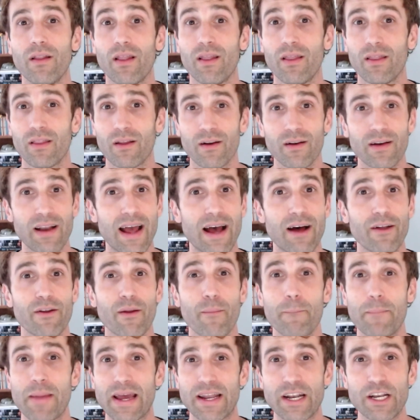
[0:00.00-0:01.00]
learn how to
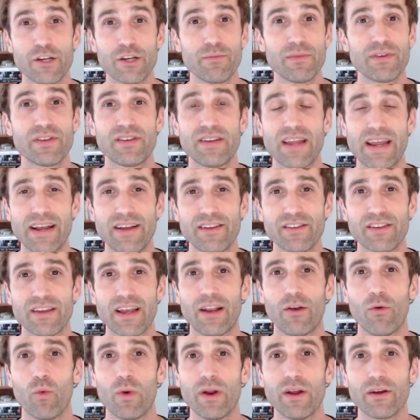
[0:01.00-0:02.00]
manage mistakes
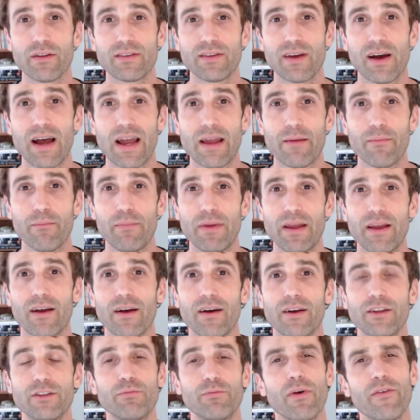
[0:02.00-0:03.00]
in real time
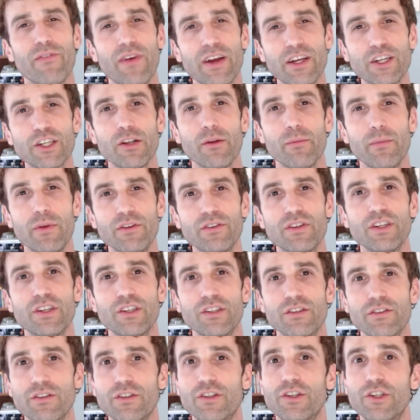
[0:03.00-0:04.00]
because professional musicians